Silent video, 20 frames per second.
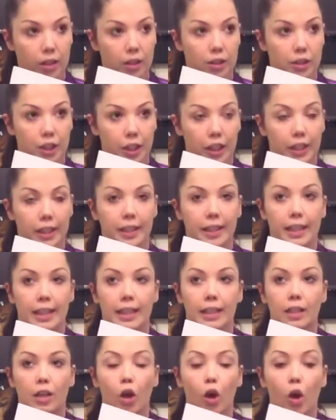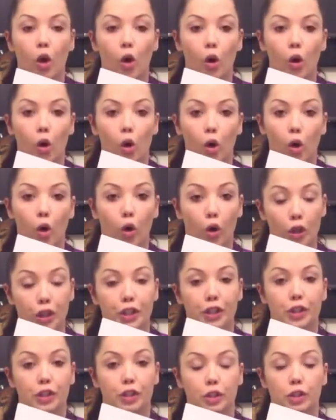turkey, or
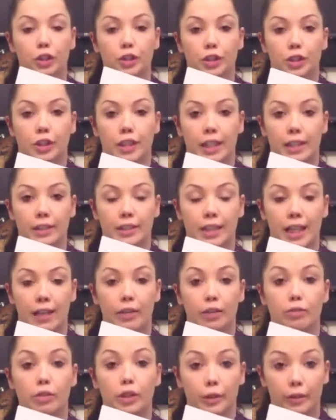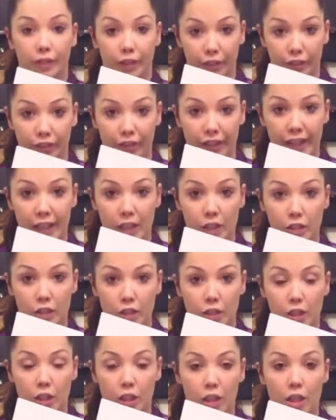you can also go down the route of your
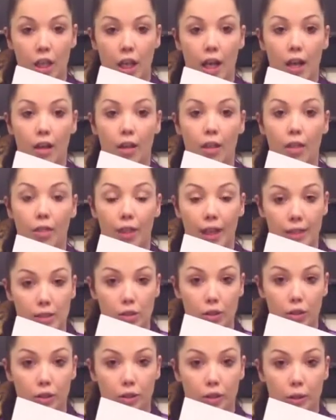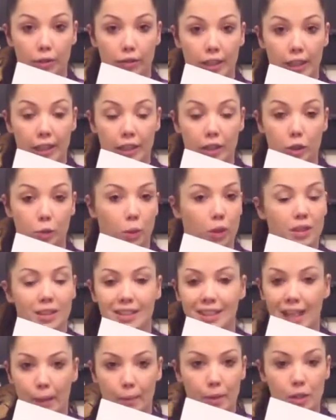fish. That's also a really good one.
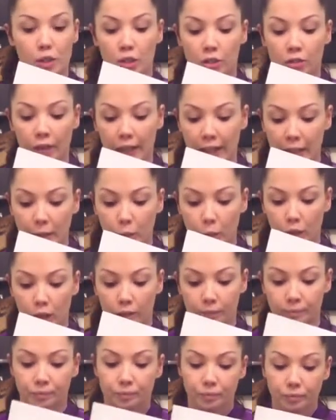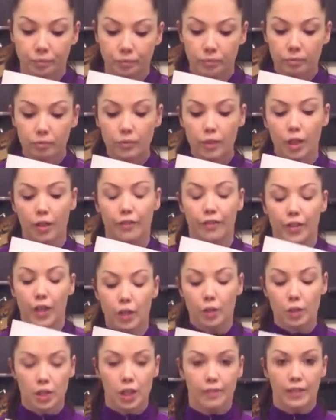Salmon's a great one. For
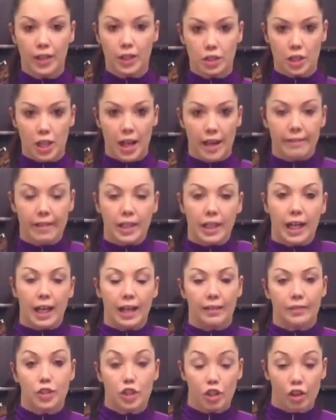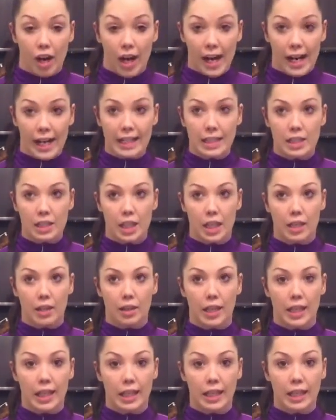those that are vegetarian, I've tried
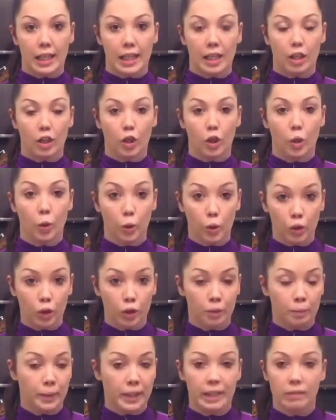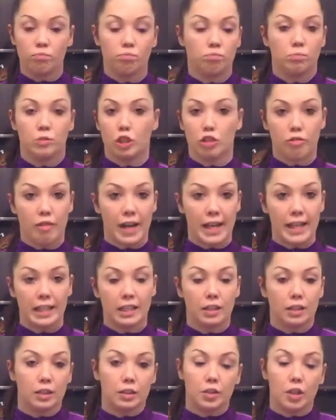the corn meat. It's
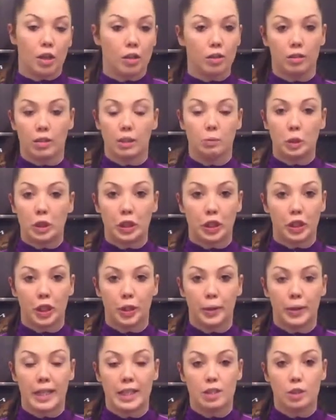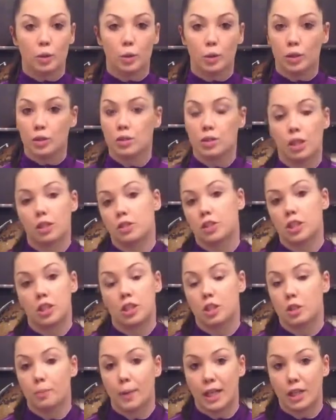great. Wouldn't notice corn sausages
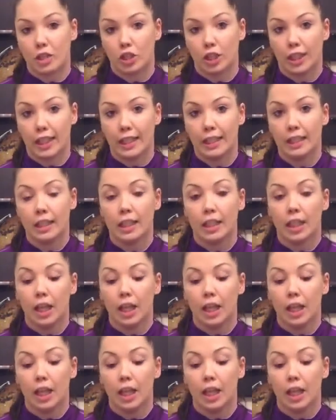especially.